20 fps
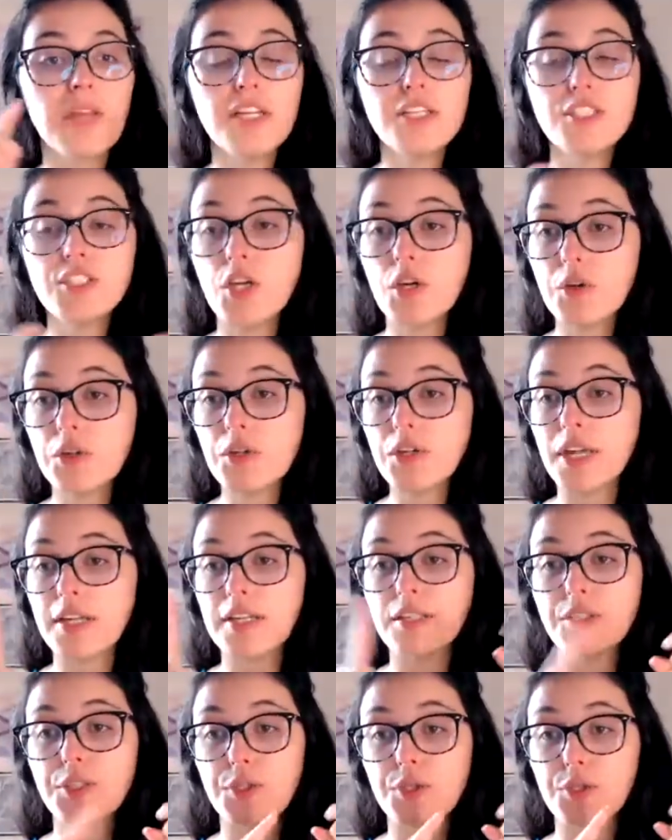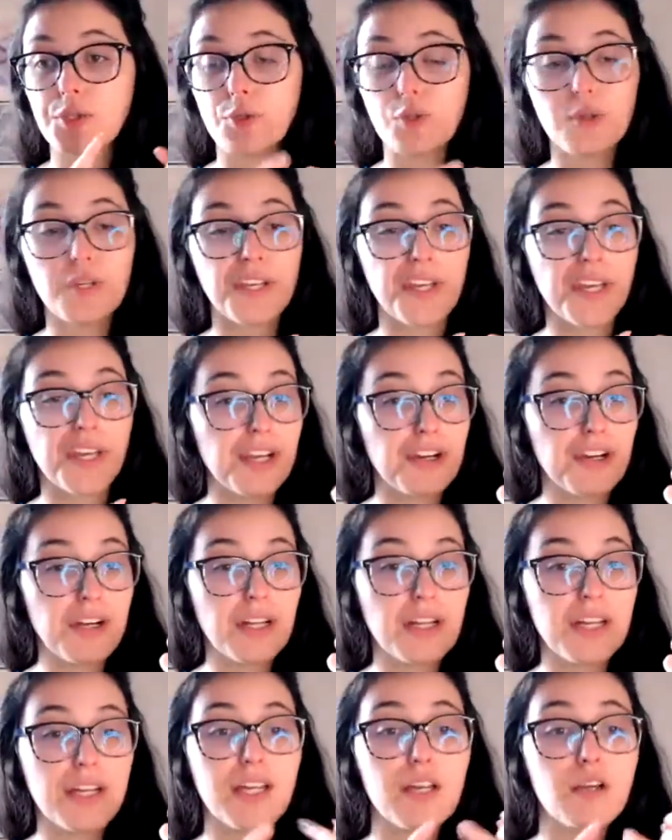So you can do
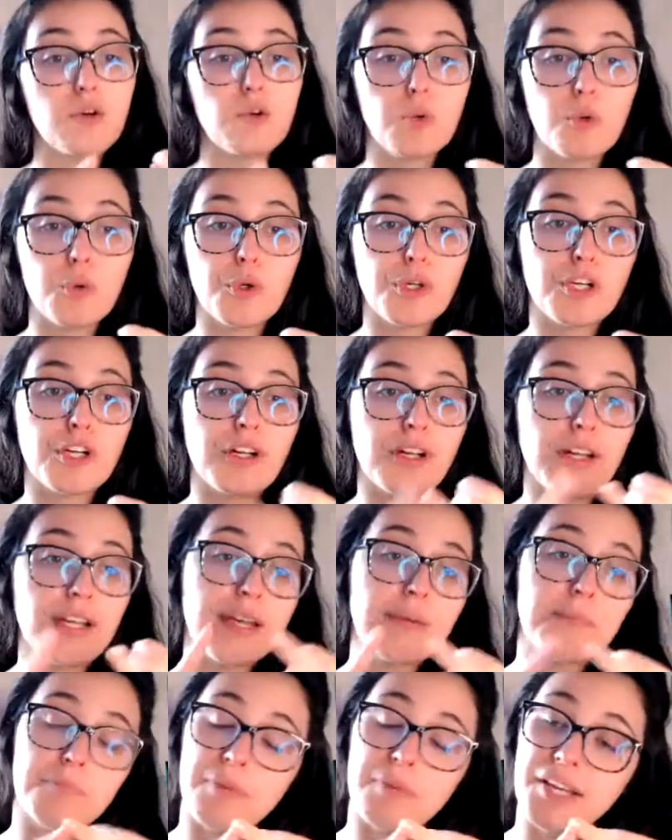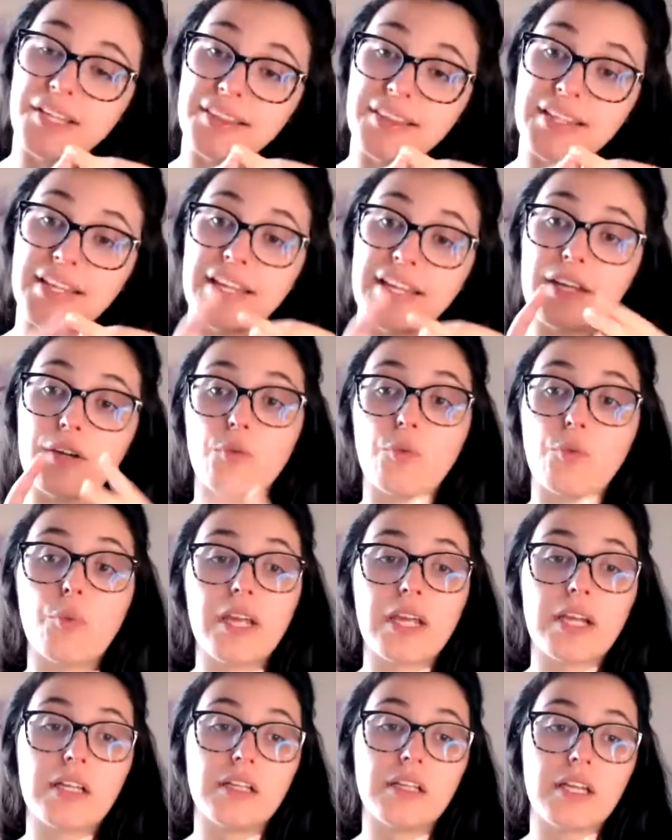yearly, quarterly, monthly,
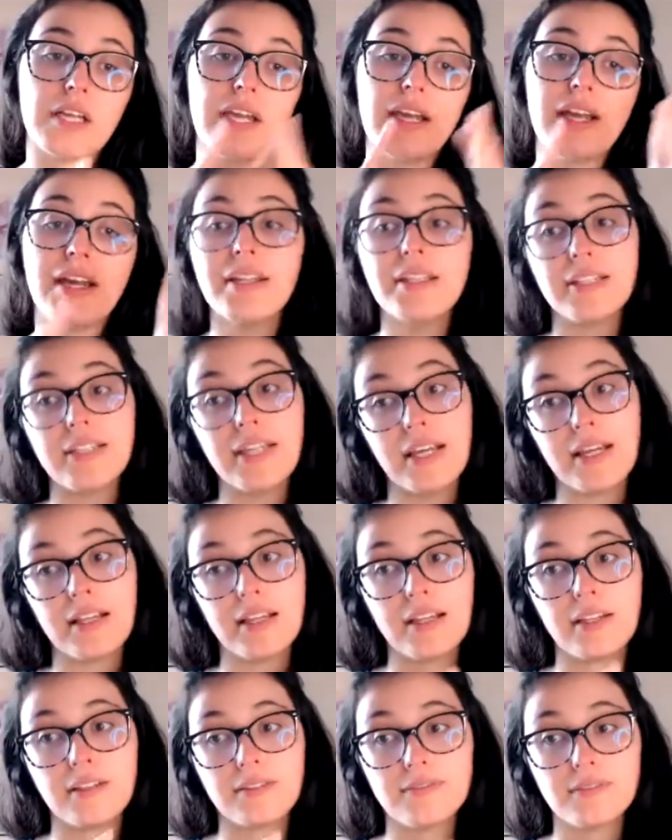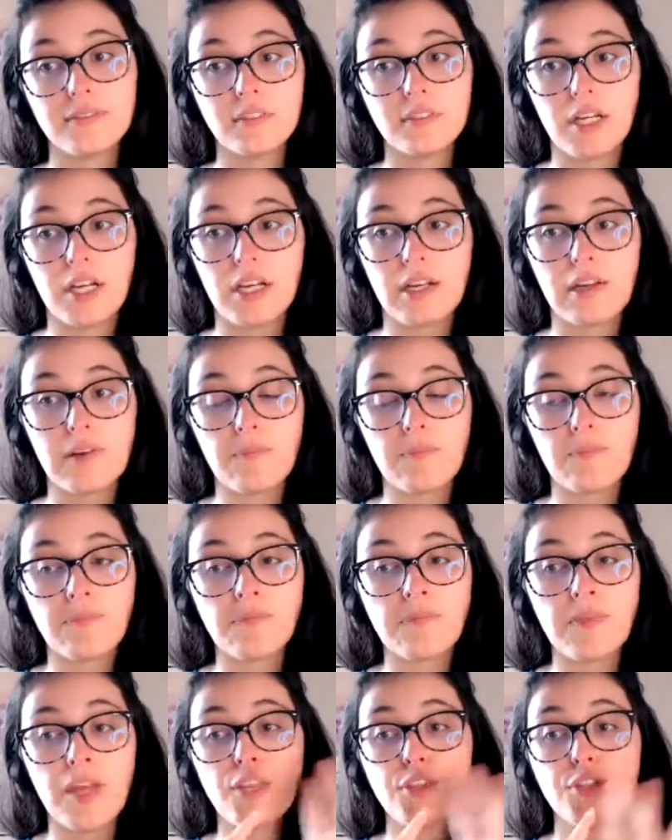weekly, and daily. Okay.
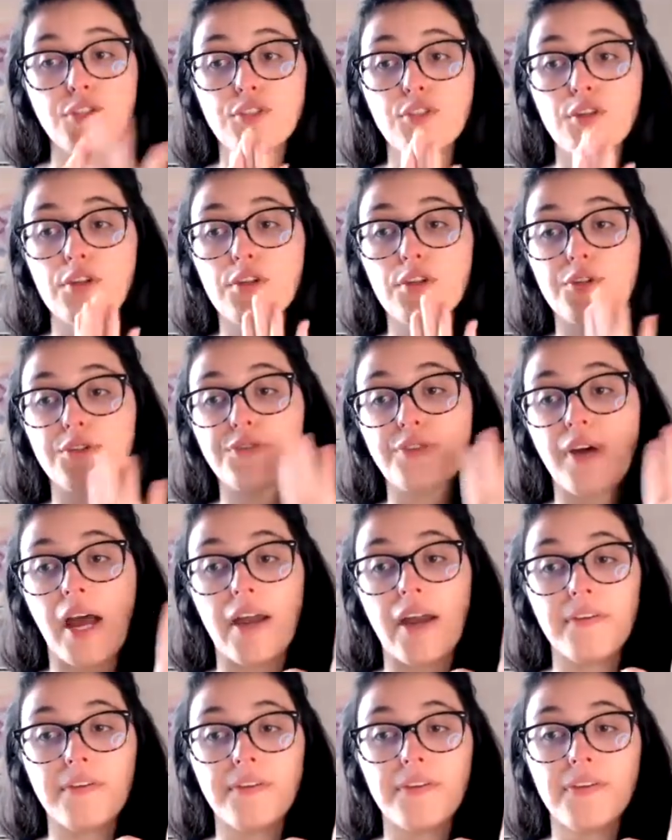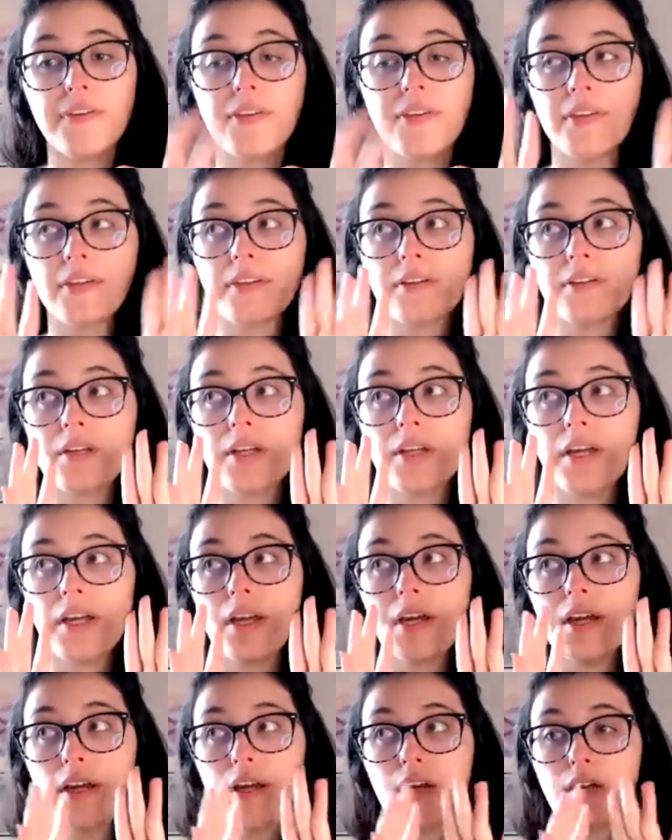Those are your 5
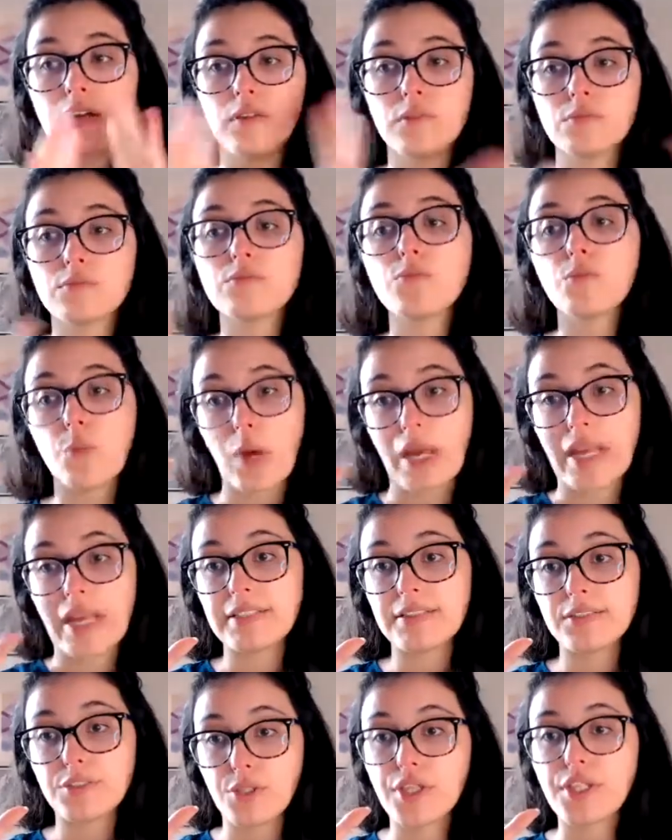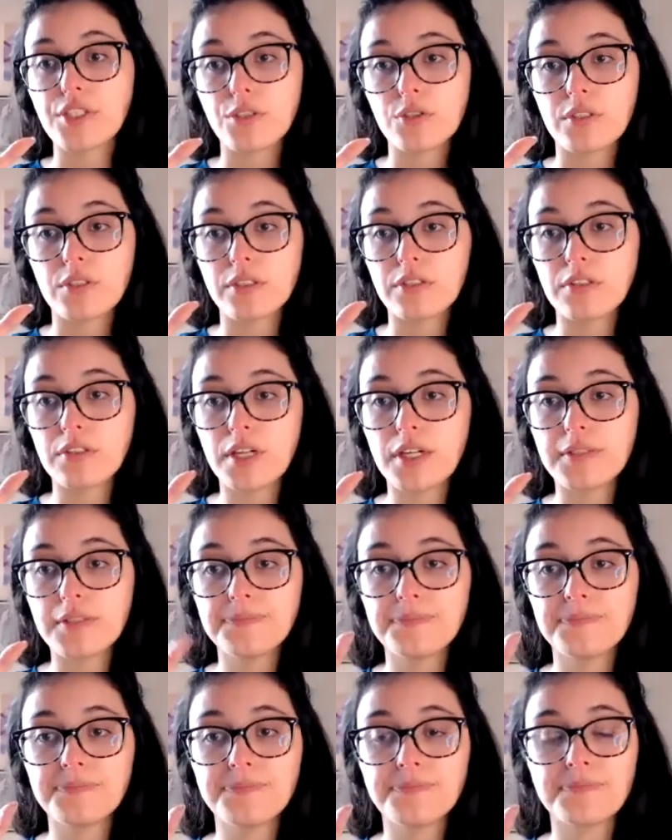ways you can do it. Okay.
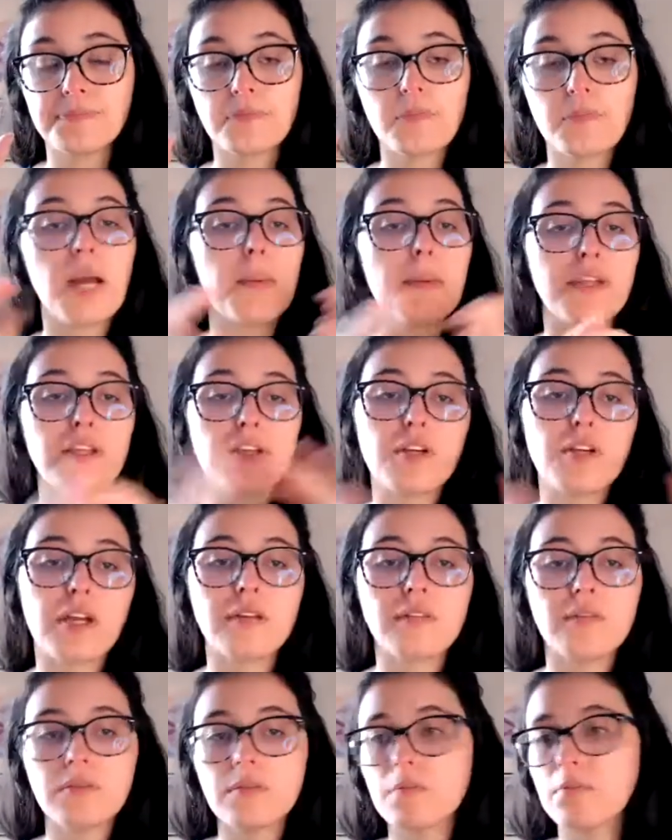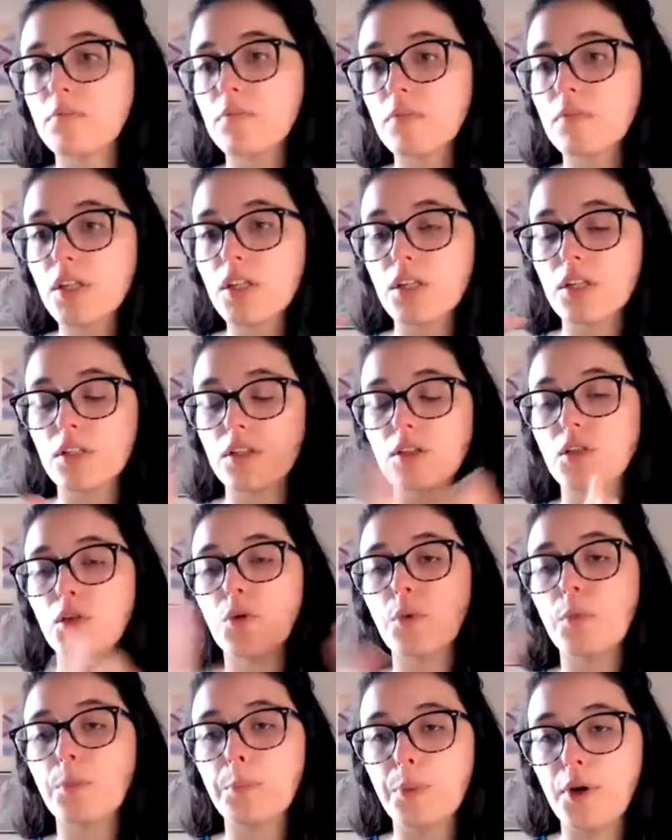I mean, you can
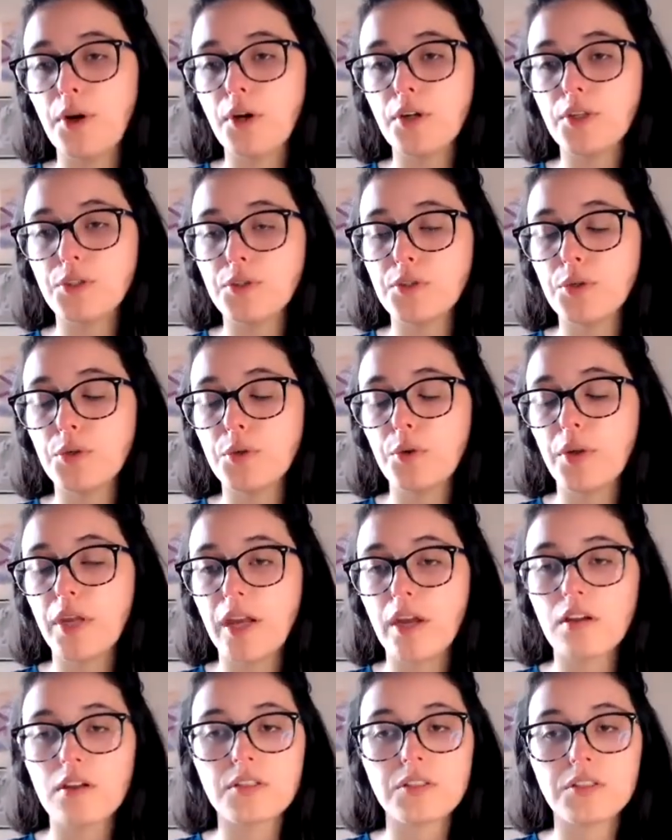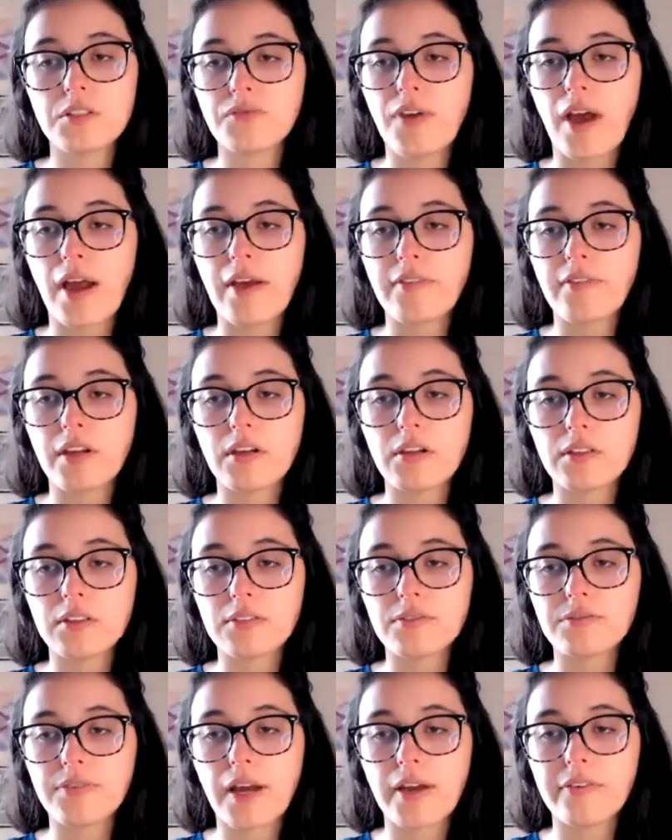do per 2 years, 5
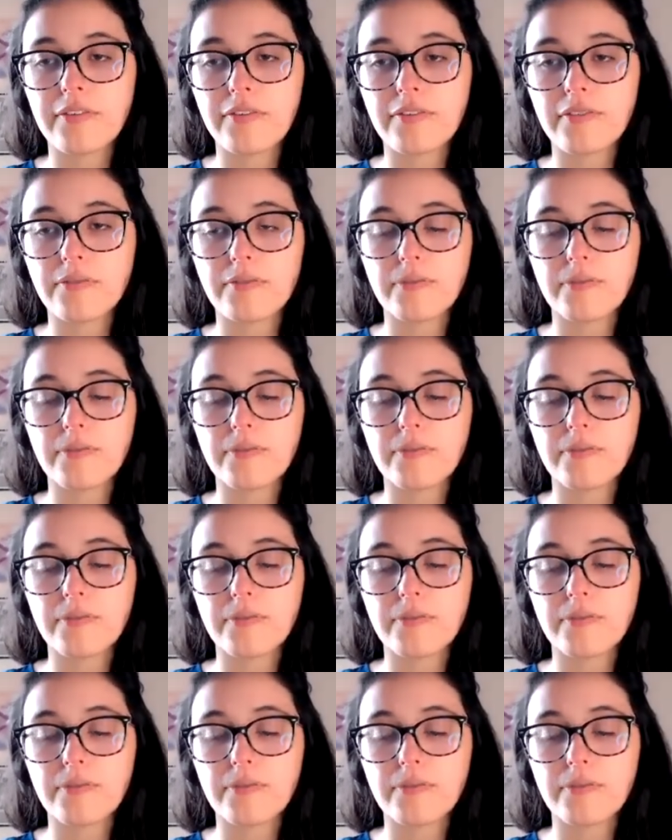years, a